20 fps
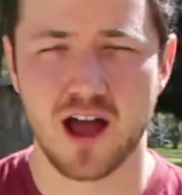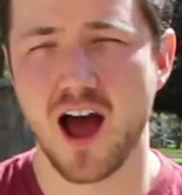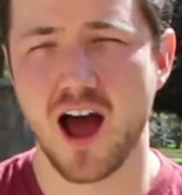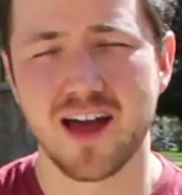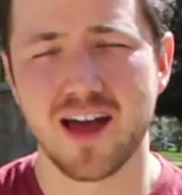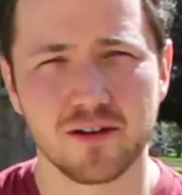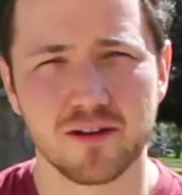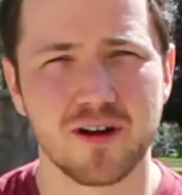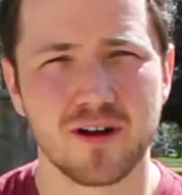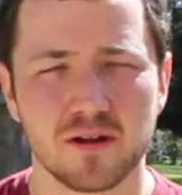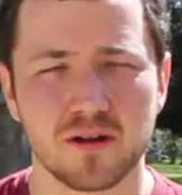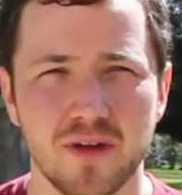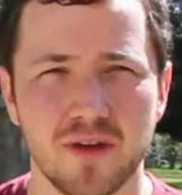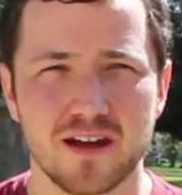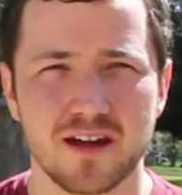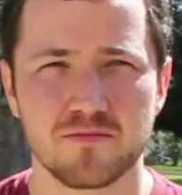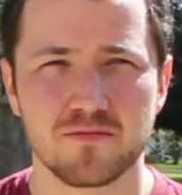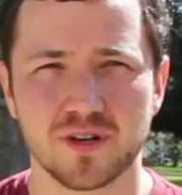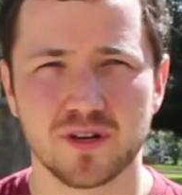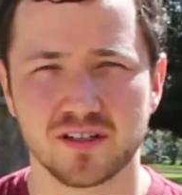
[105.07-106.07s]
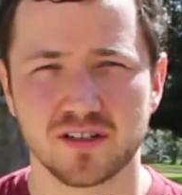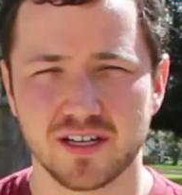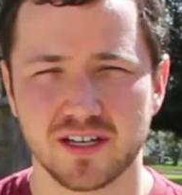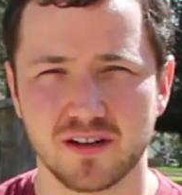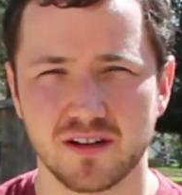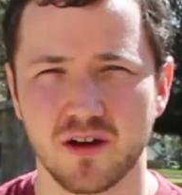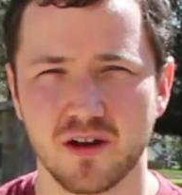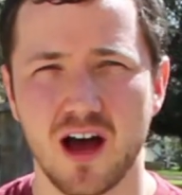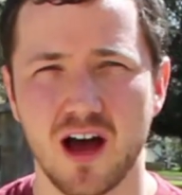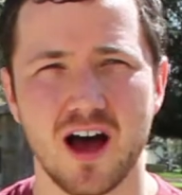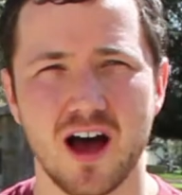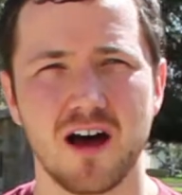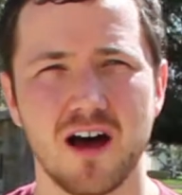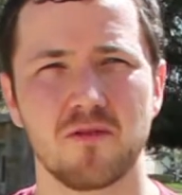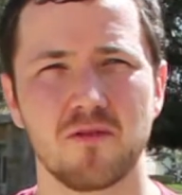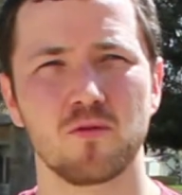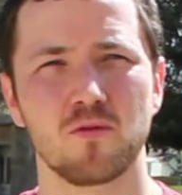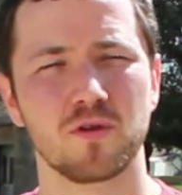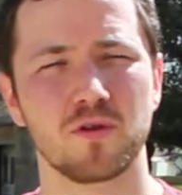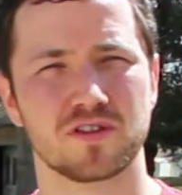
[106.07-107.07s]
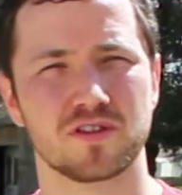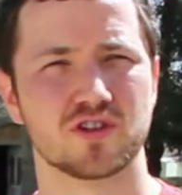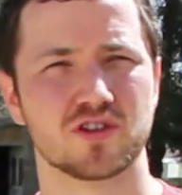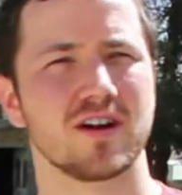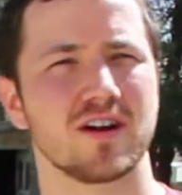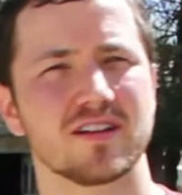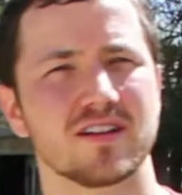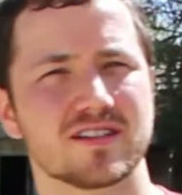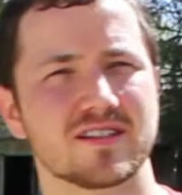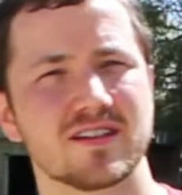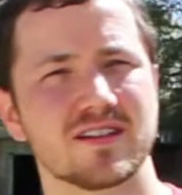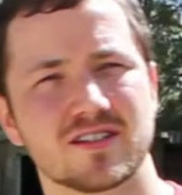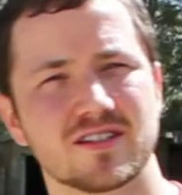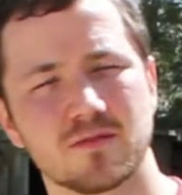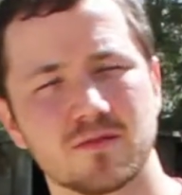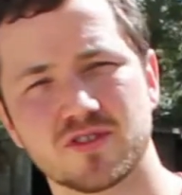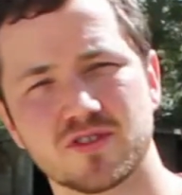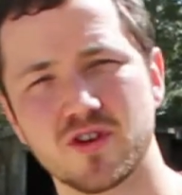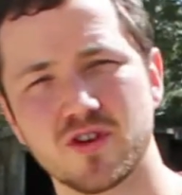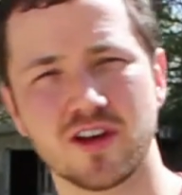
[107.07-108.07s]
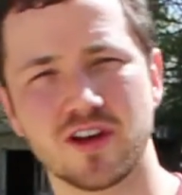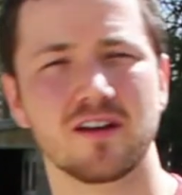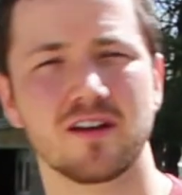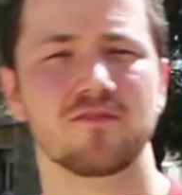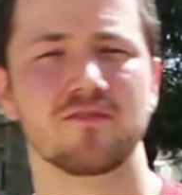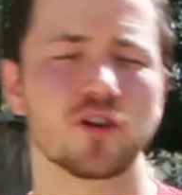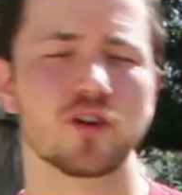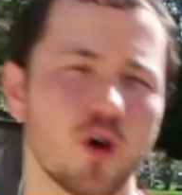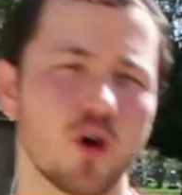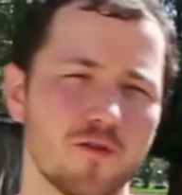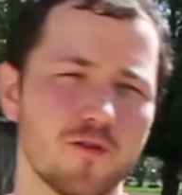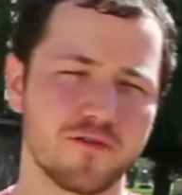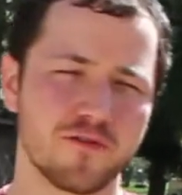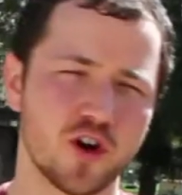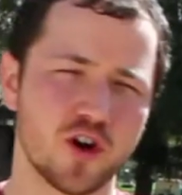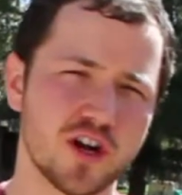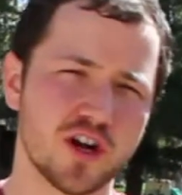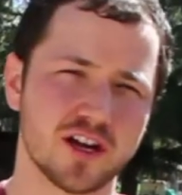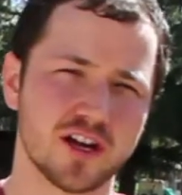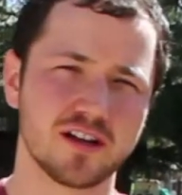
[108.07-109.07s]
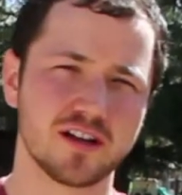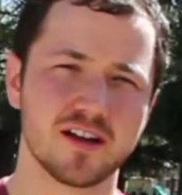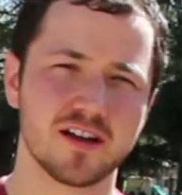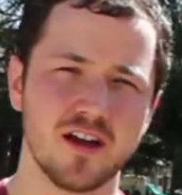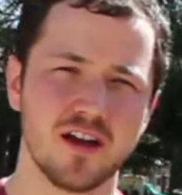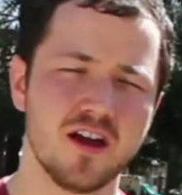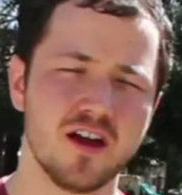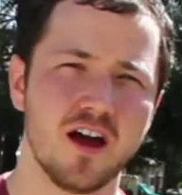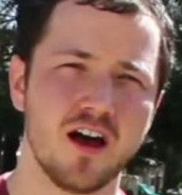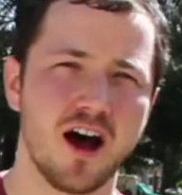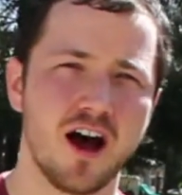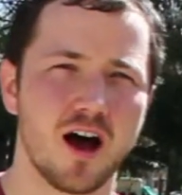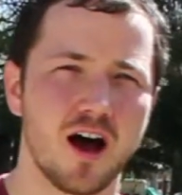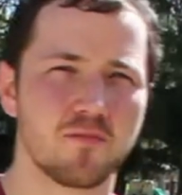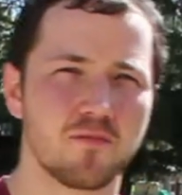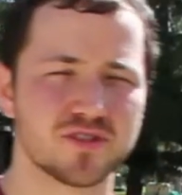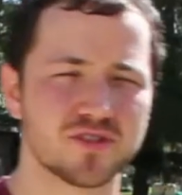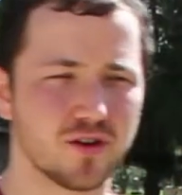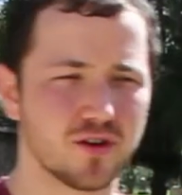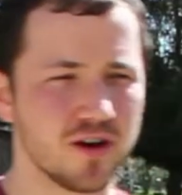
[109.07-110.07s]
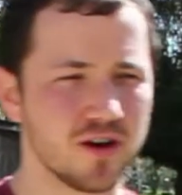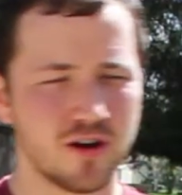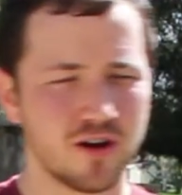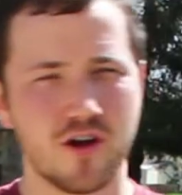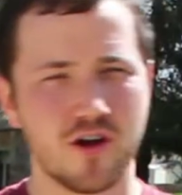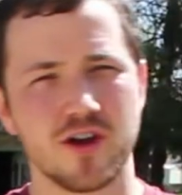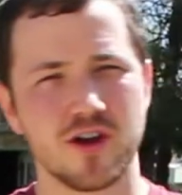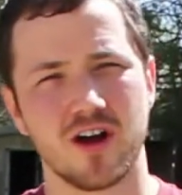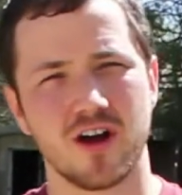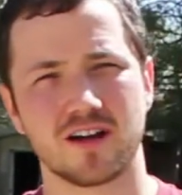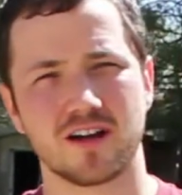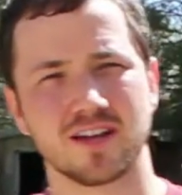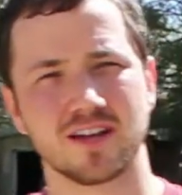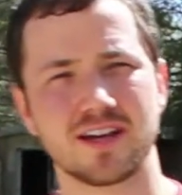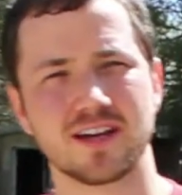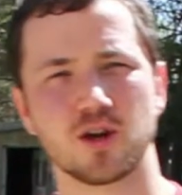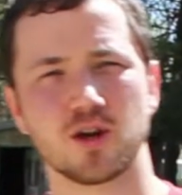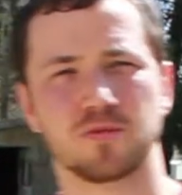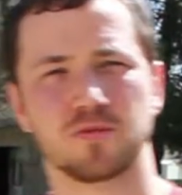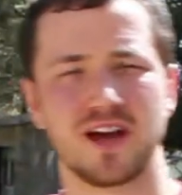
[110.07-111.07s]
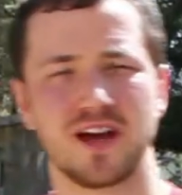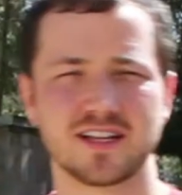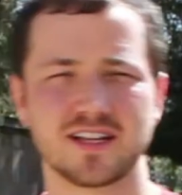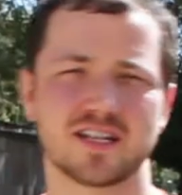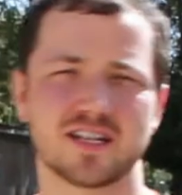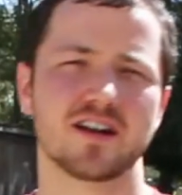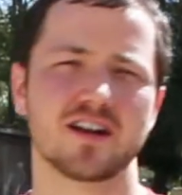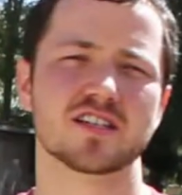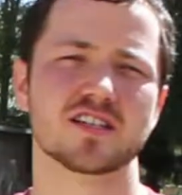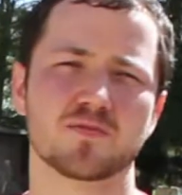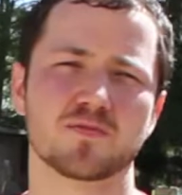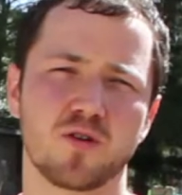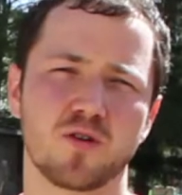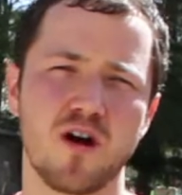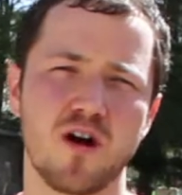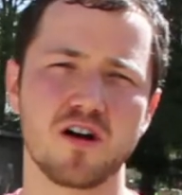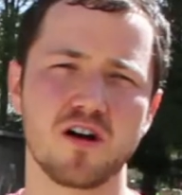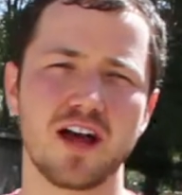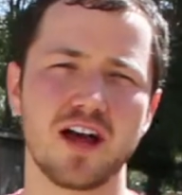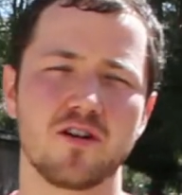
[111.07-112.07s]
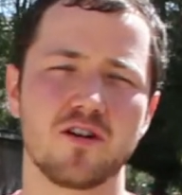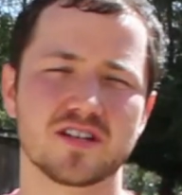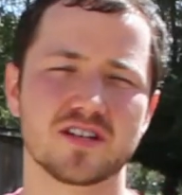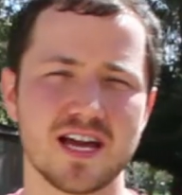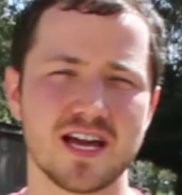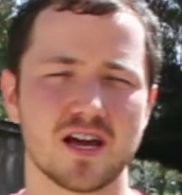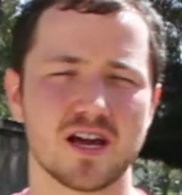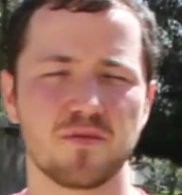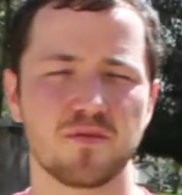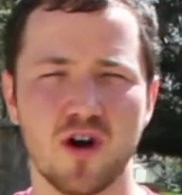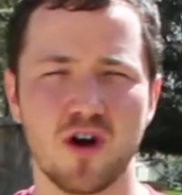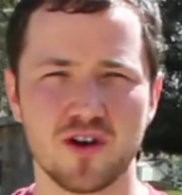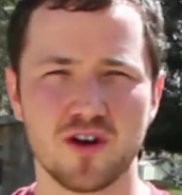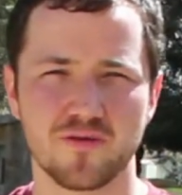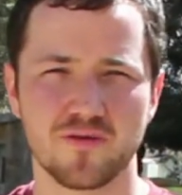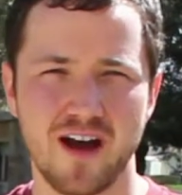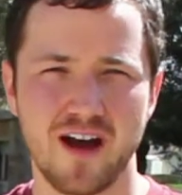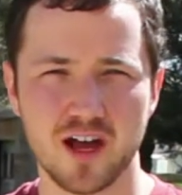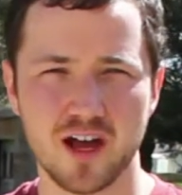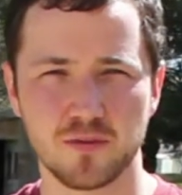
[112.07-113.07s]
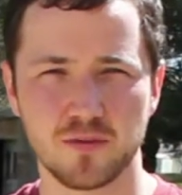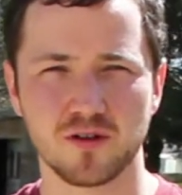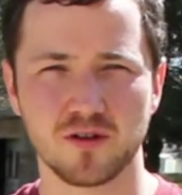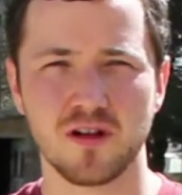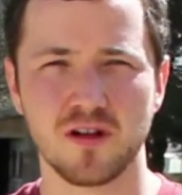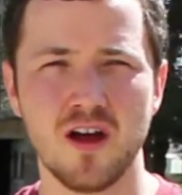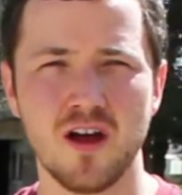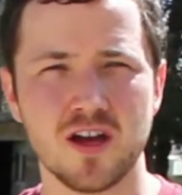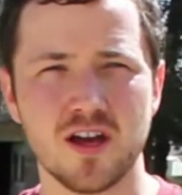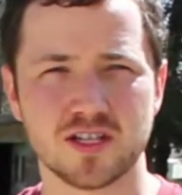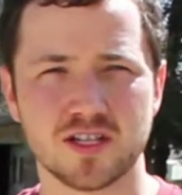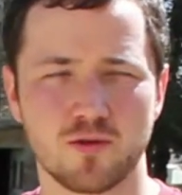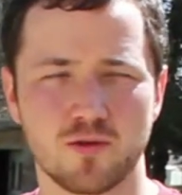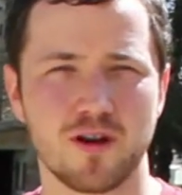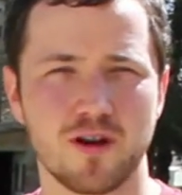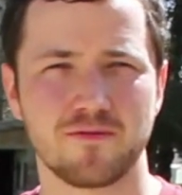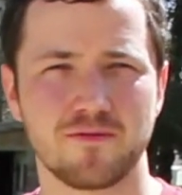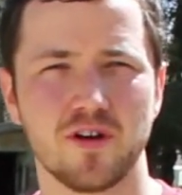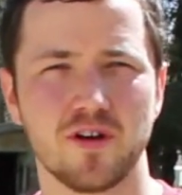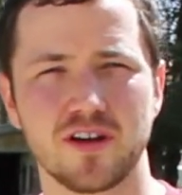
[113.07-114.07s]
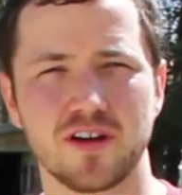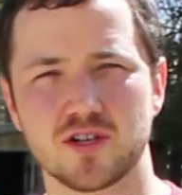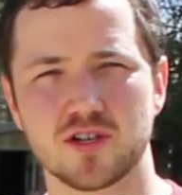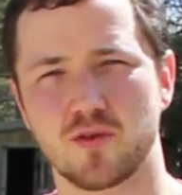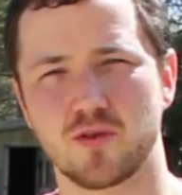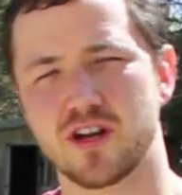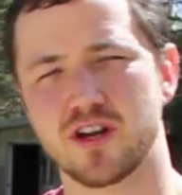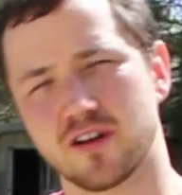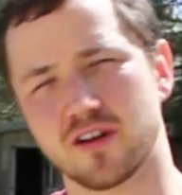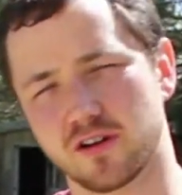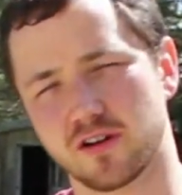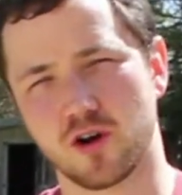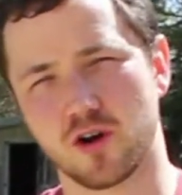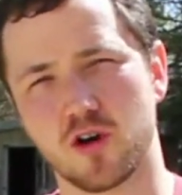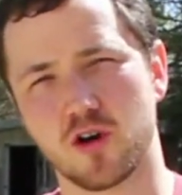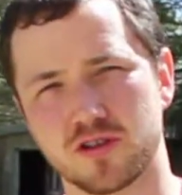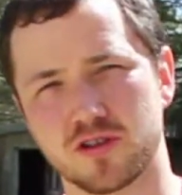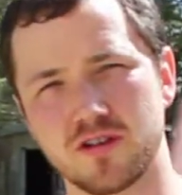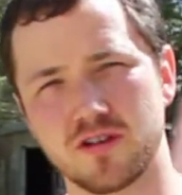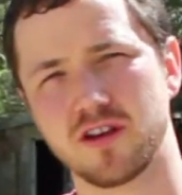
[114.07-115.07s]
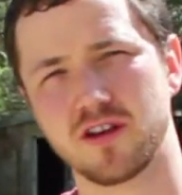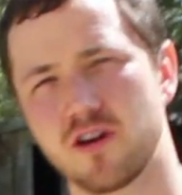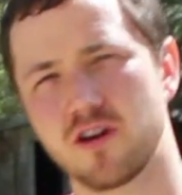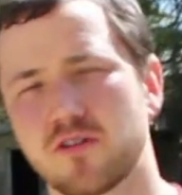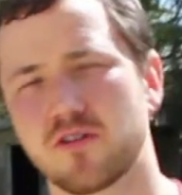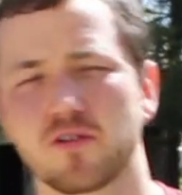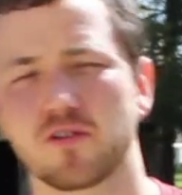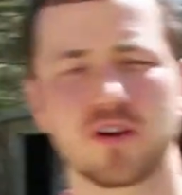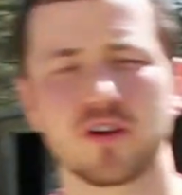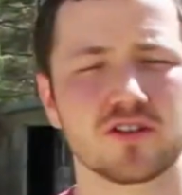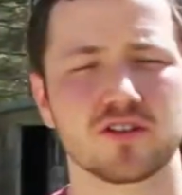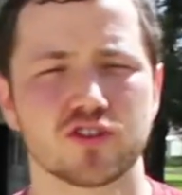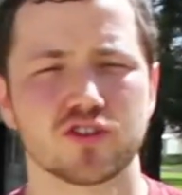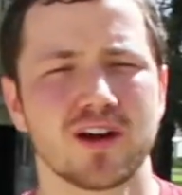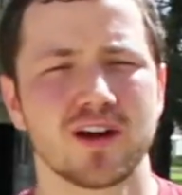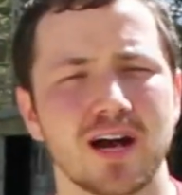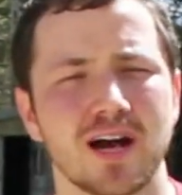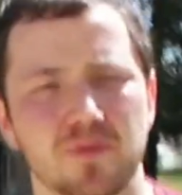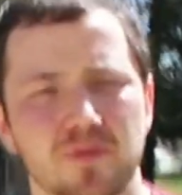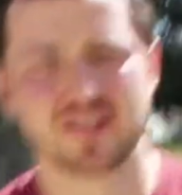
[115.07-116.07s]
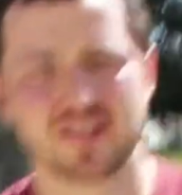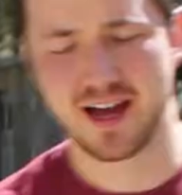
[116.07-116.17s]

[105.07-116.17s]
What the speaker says: highly recommend building with trellis systems so you can grow vertically. So, you know, you're not letting your plants kind of sprawl out and take up all your valuable square footage when you can grow, you know, straight up and